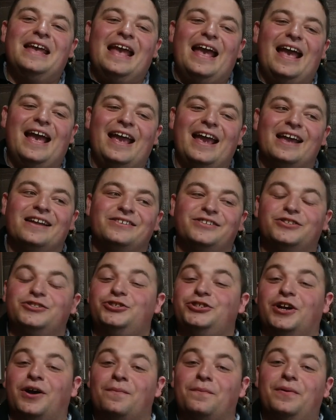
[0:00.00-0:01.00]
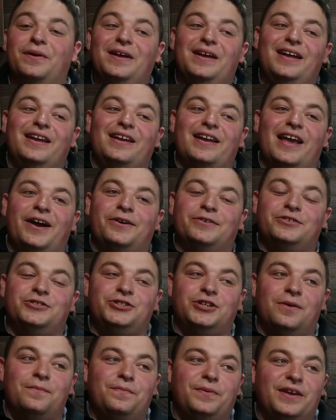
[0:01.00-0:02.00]
And to jump. Now, to
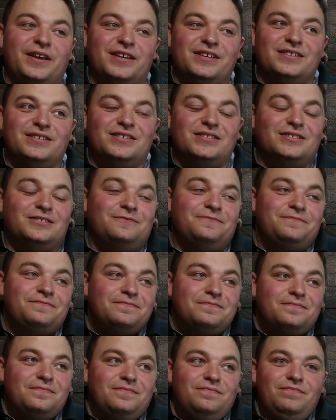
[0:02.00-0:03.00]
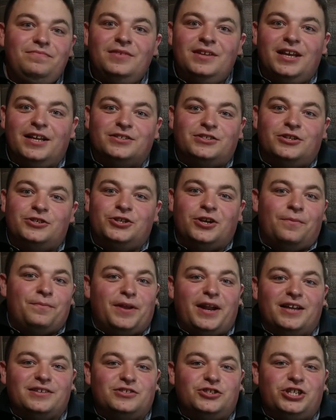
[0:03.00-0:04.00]
jump it's to jump.
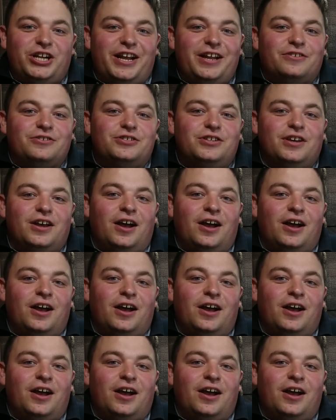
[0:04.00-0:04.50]
It hasn't changed.